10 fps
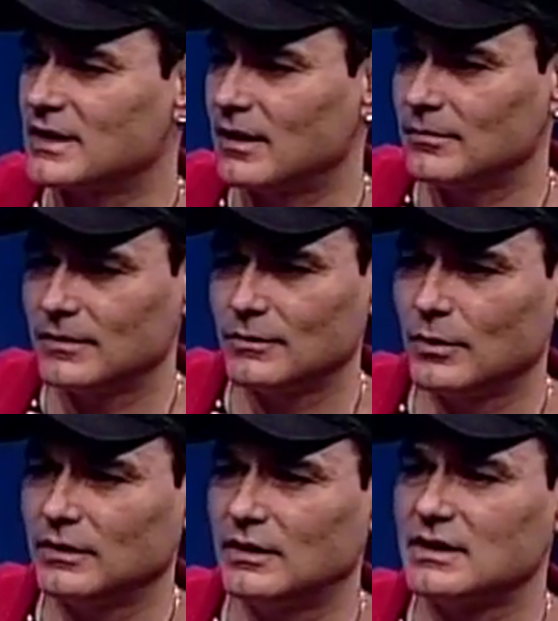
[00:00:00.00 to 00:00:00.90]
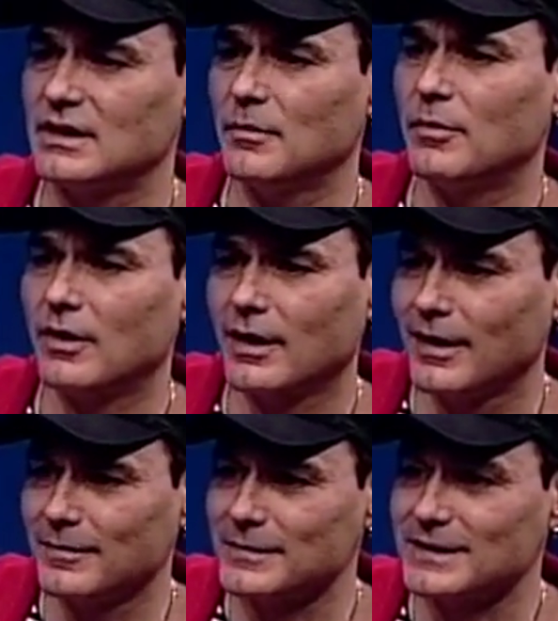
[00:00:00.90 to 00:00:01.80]
time when December
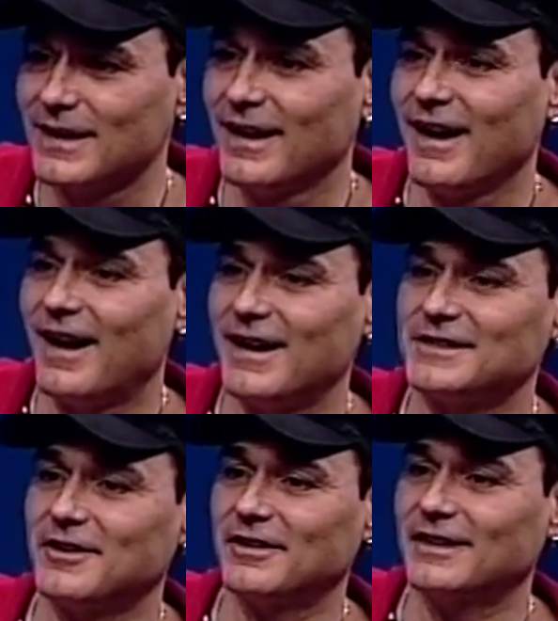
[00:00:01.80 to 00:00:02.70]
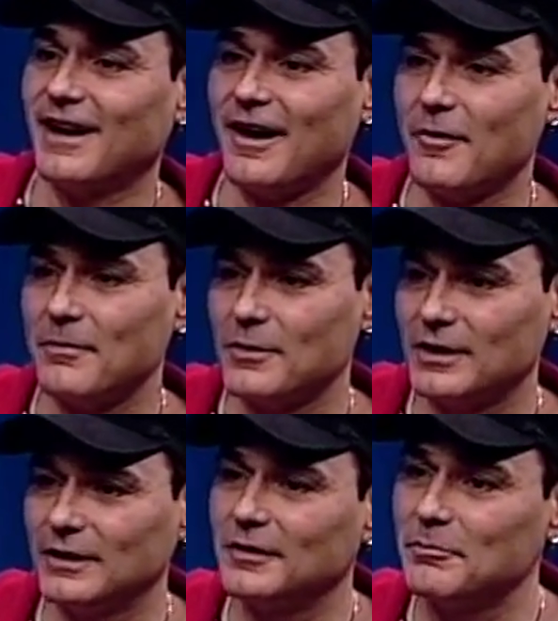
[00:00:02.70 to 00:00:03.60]
comes, yeah, I start how I'm going
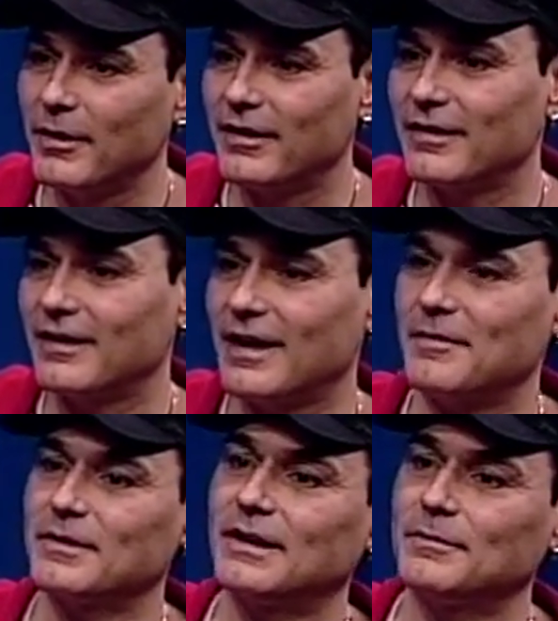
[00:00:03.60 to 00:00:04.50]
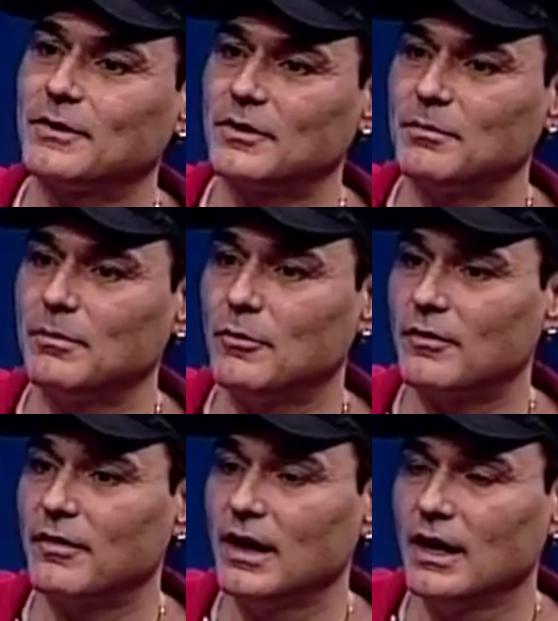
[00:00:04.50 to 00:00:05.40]
to look better, how I'm going to be
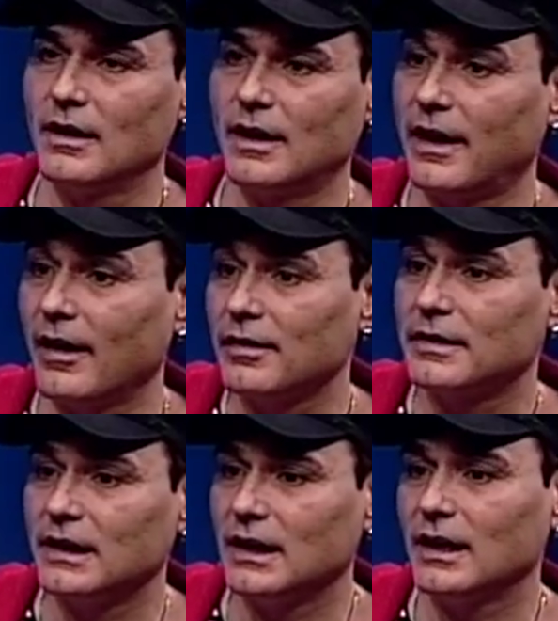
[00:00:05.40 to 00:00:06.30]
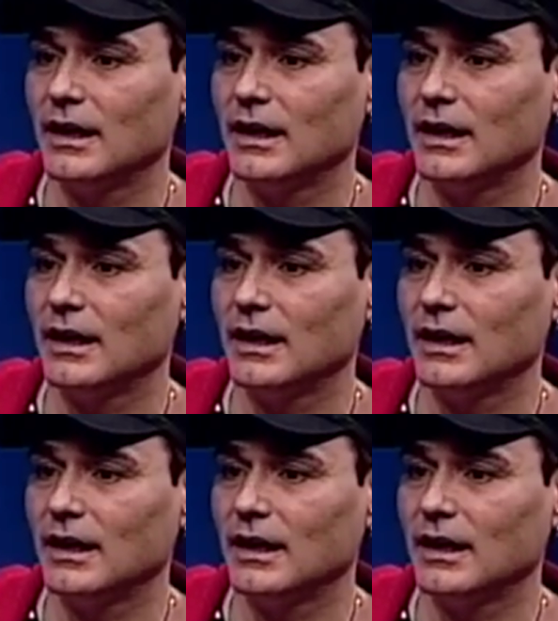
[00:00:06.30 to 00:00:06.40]
more healthy,